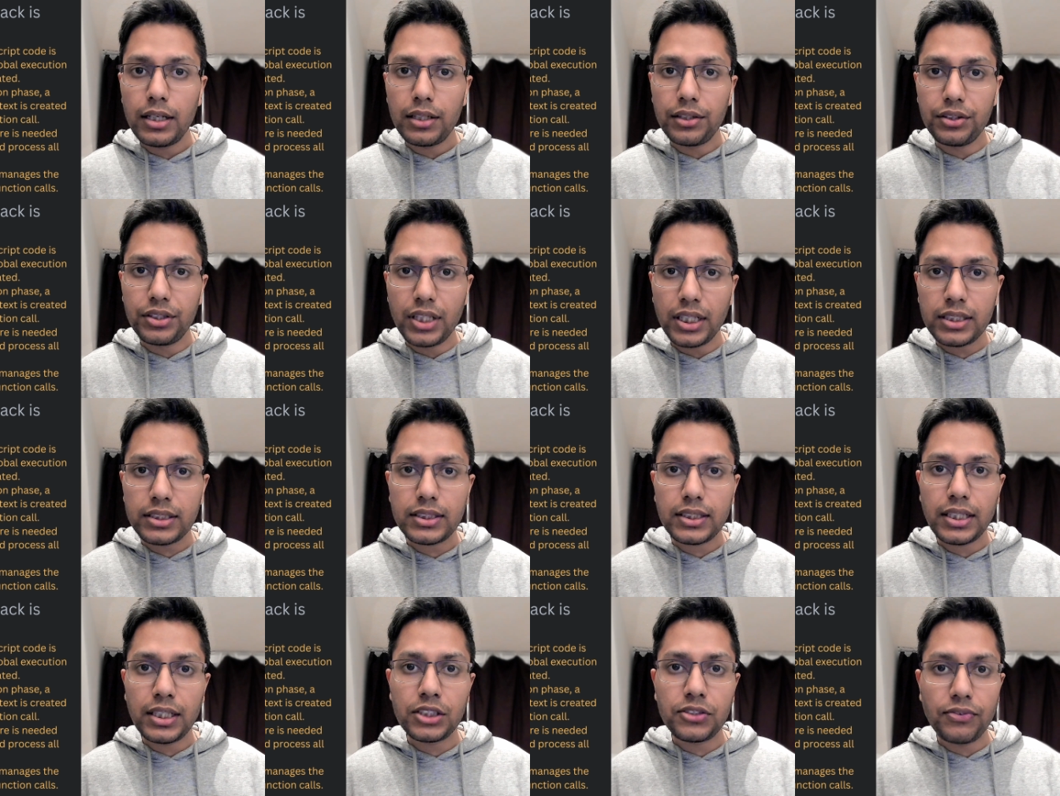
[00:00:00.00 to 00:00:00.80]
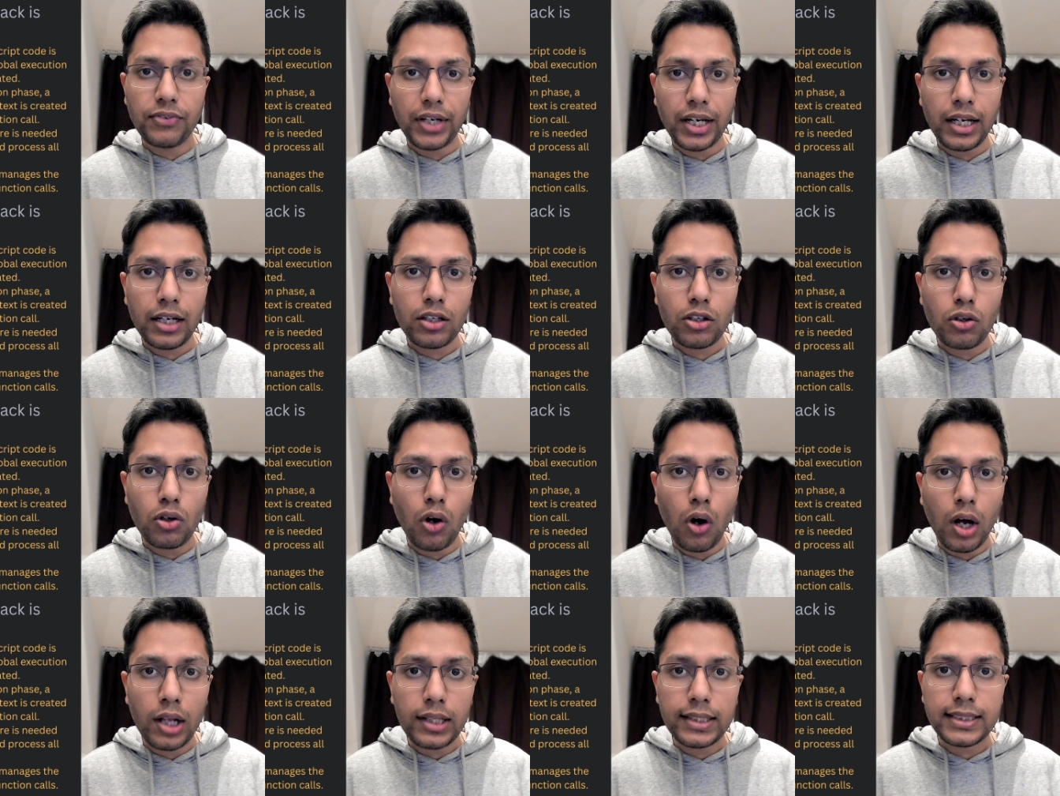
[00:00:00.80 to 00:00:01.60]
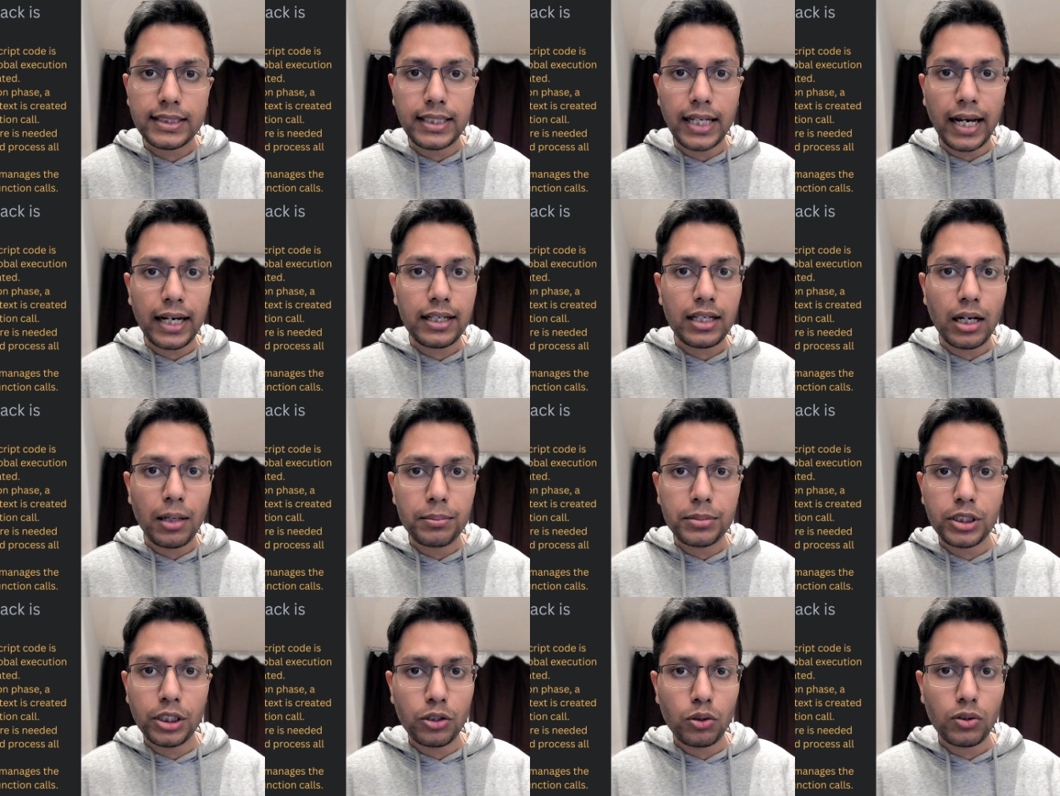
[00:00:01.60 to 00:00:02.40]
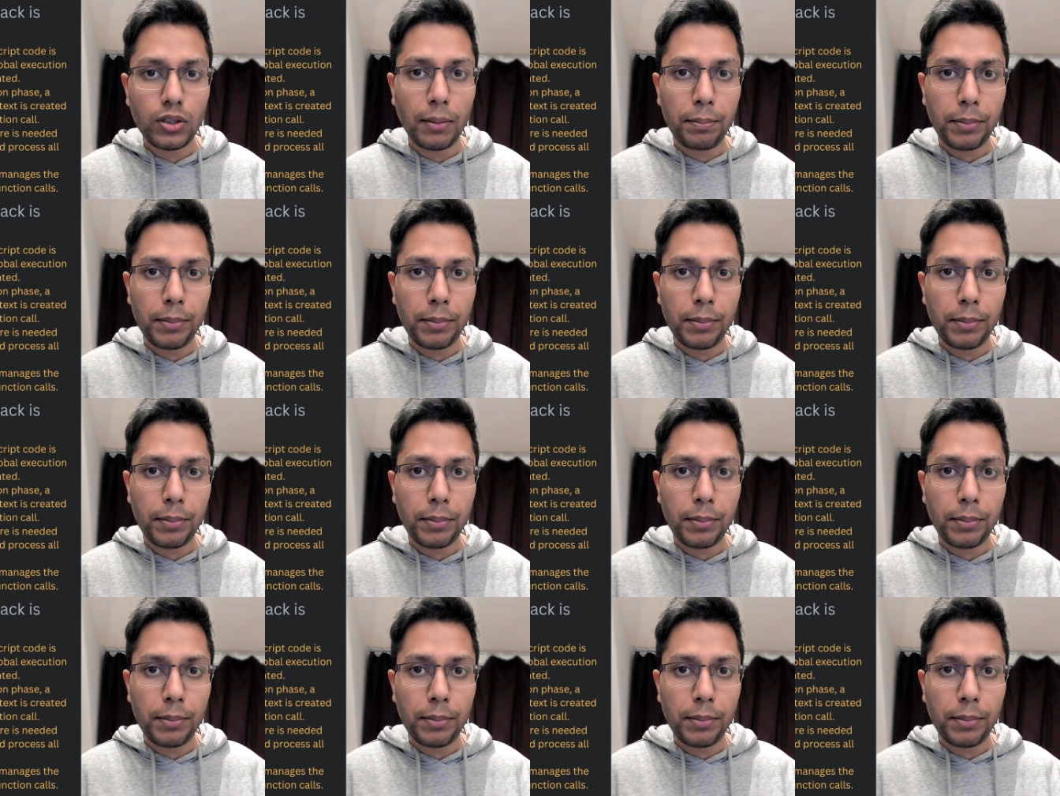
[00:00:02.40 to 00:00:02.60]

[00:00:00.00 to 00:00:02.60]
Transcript: This is where call stack comes into the